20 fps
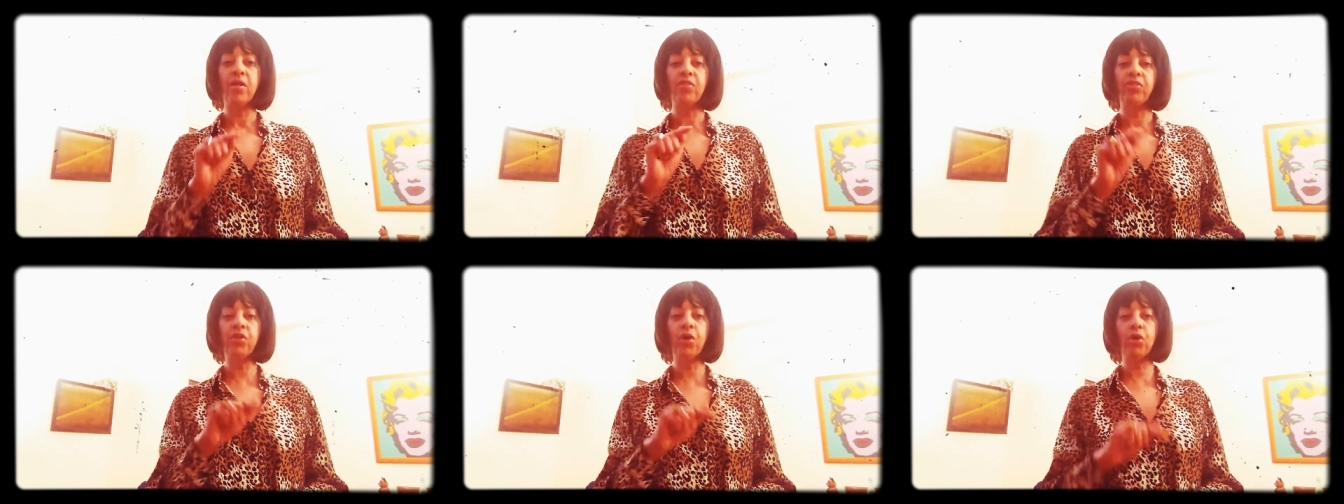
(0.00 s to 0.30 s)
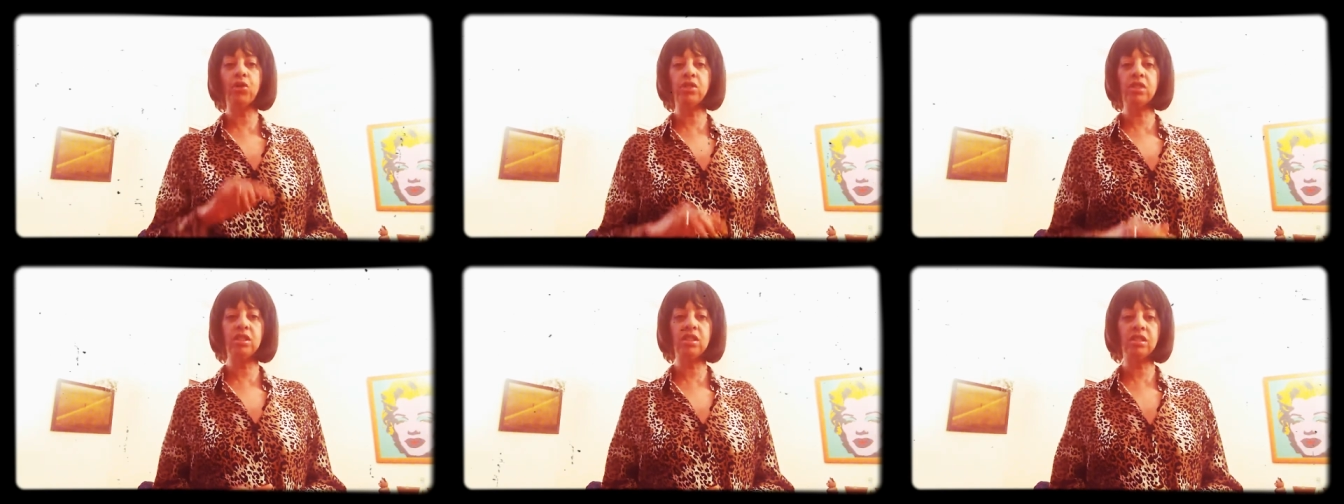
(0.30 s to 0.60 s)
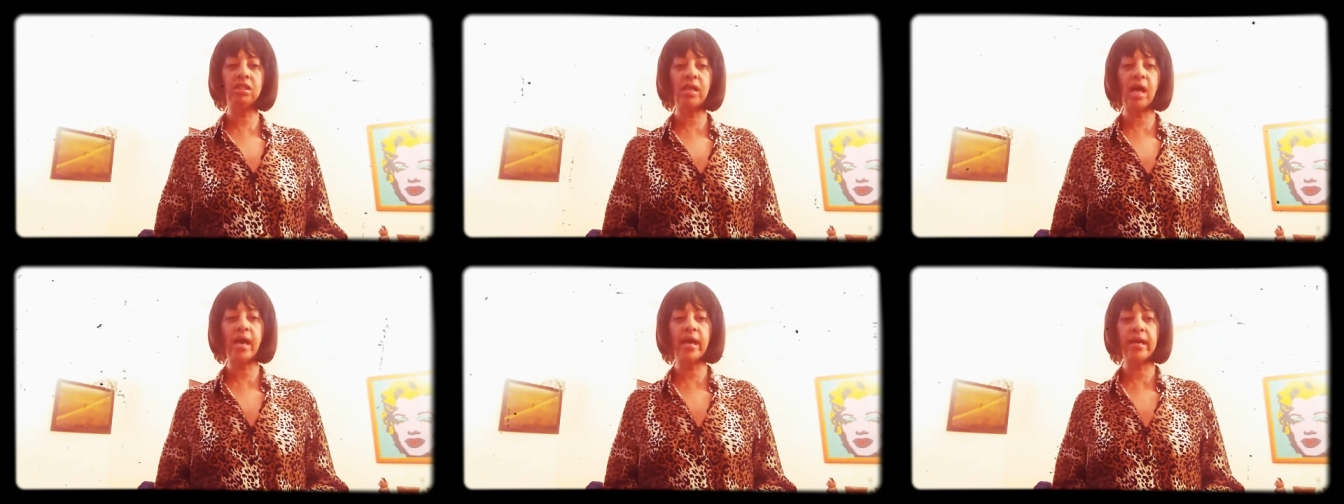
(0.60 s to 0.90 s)
Those are the
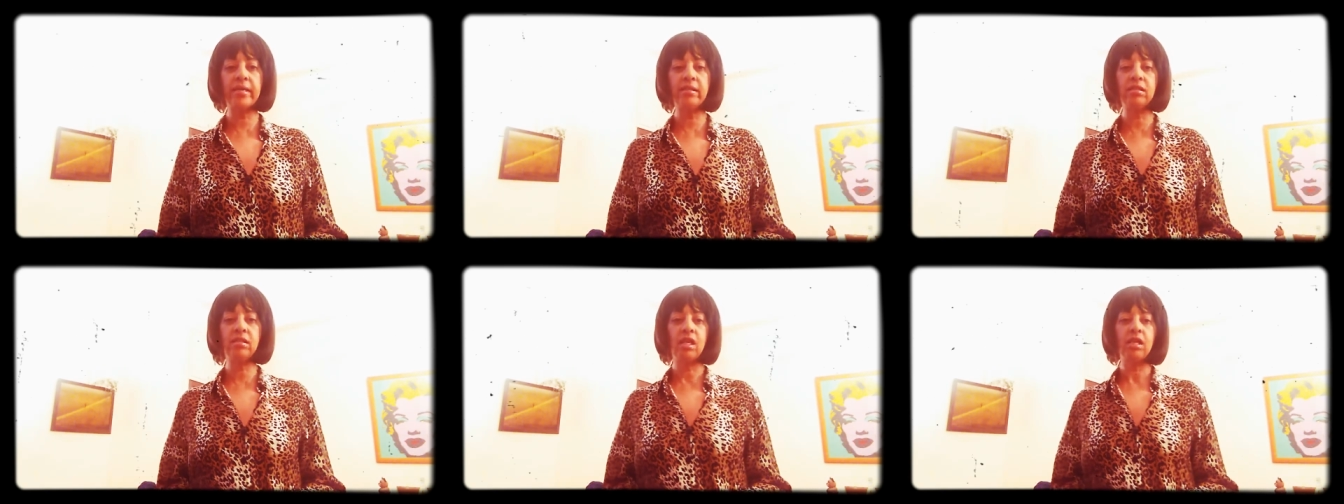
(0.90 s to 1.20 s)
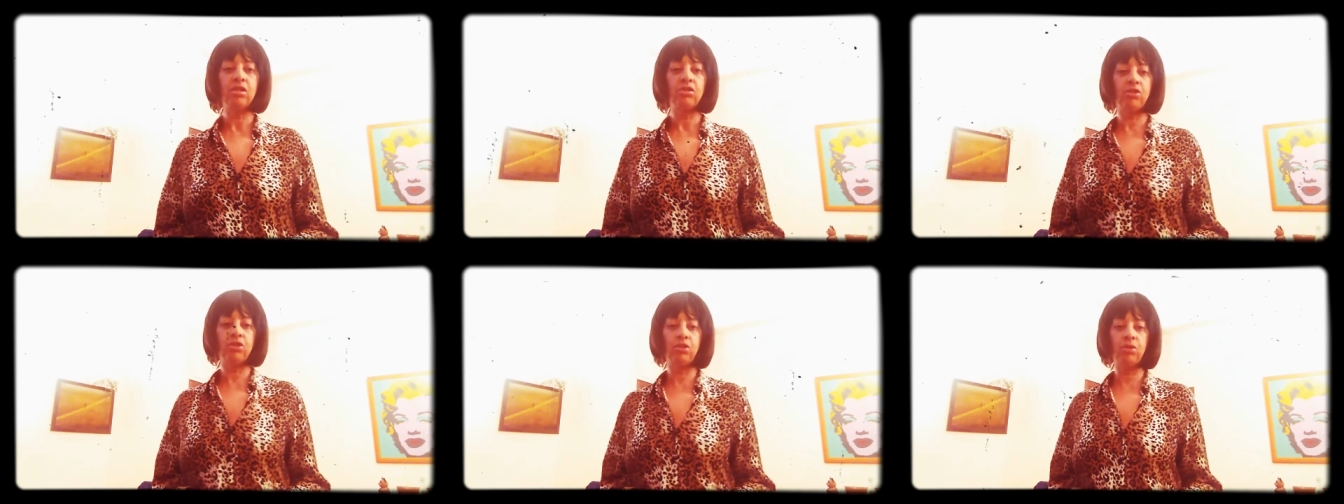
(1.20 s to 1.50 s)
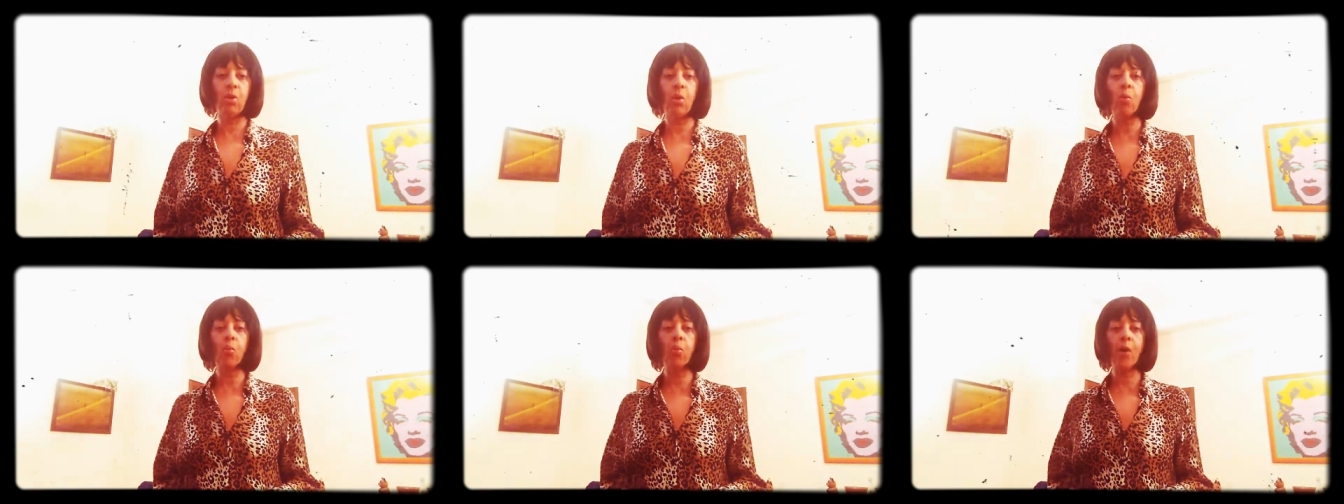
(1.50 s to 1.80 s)
signs
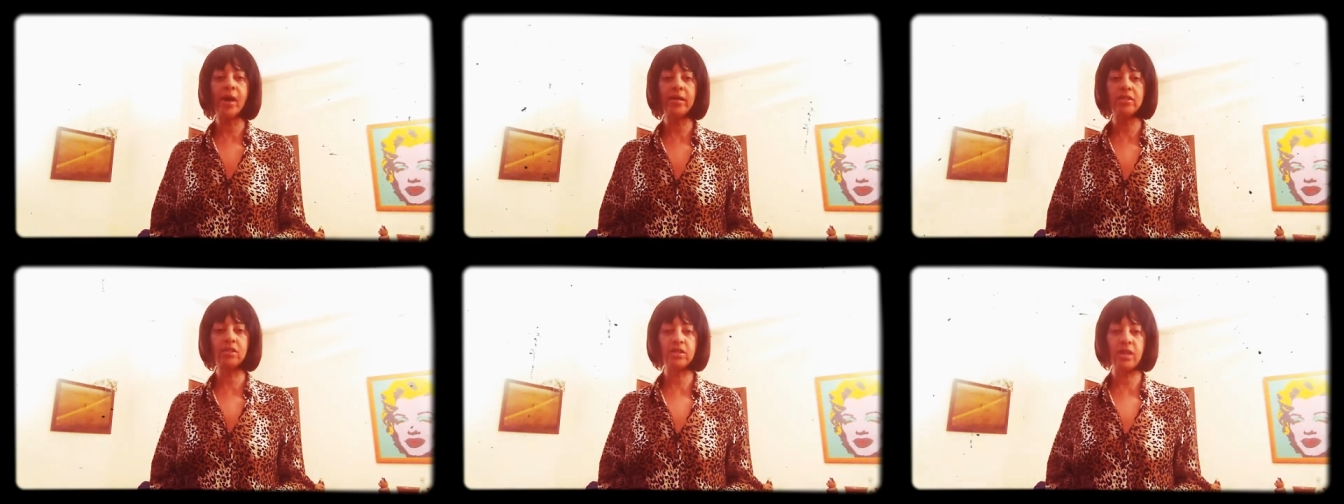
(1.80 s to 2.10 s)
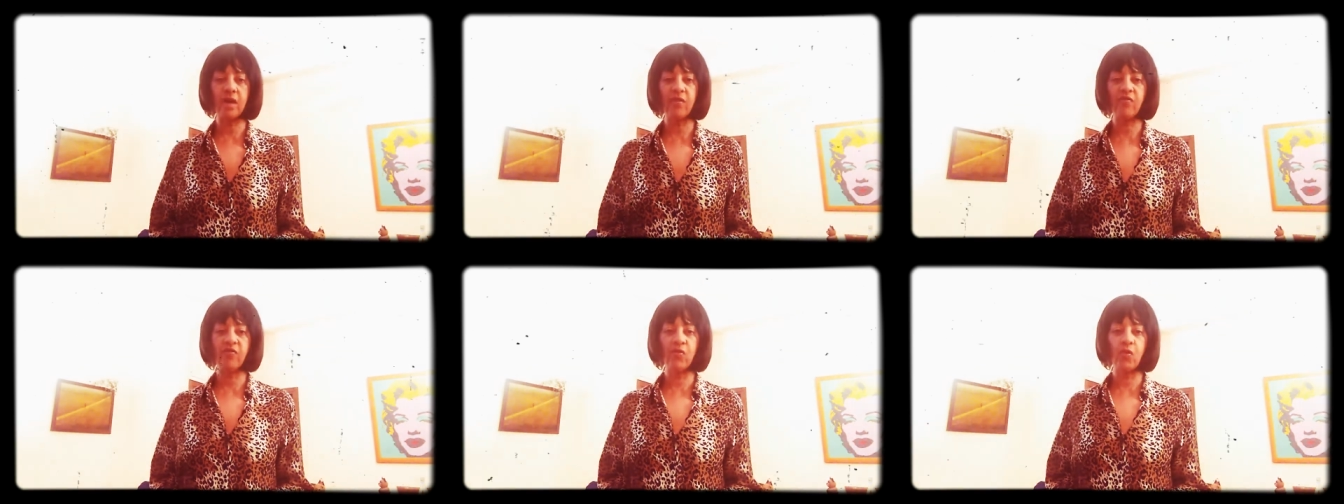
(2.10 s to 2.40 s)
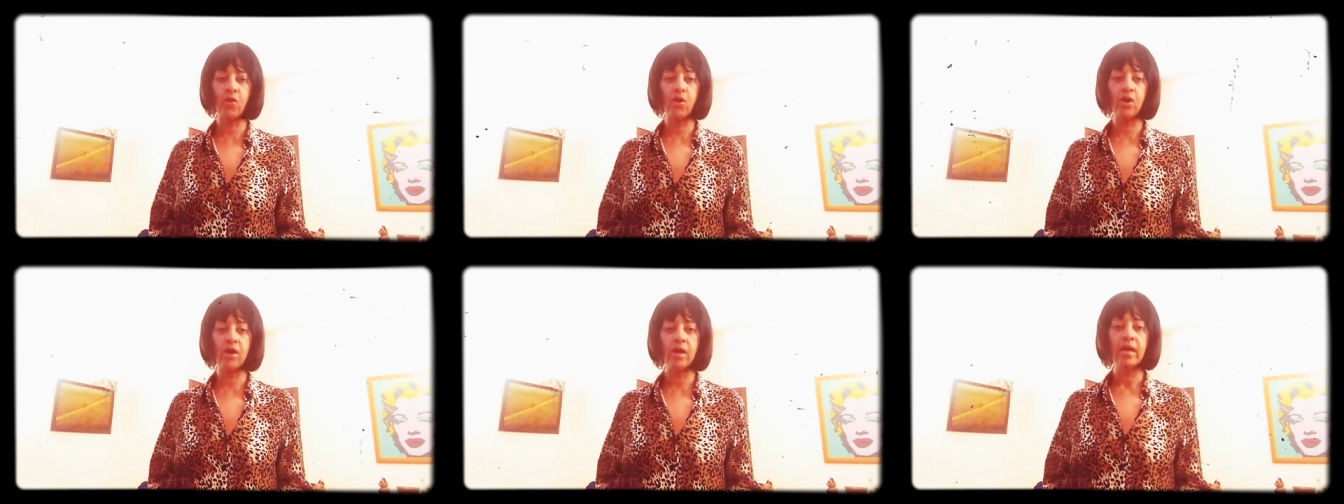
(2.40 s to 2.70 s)
to watch out
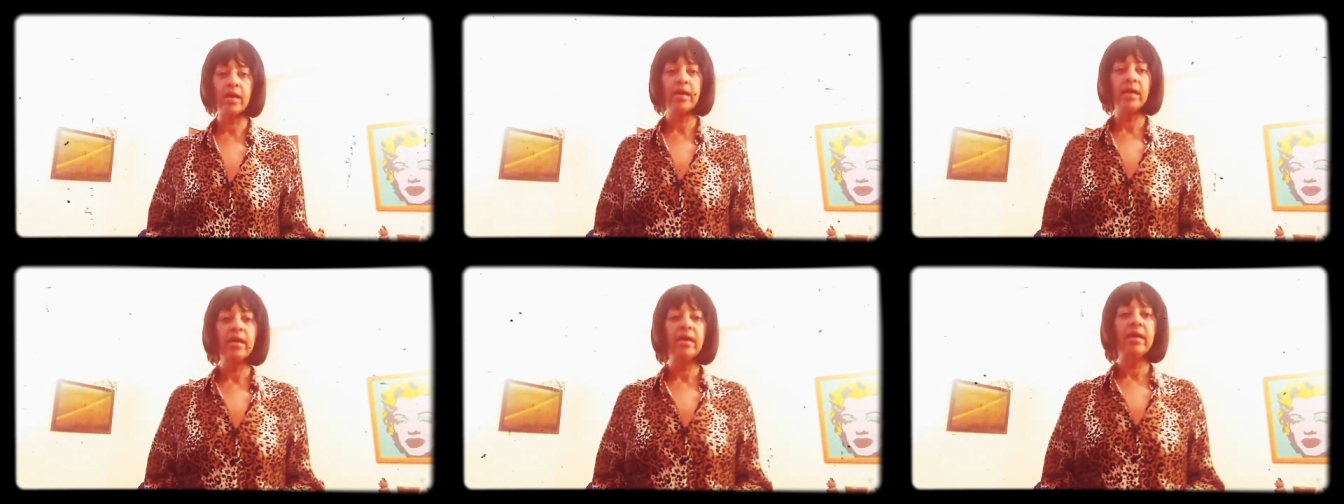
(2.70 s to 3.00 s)
for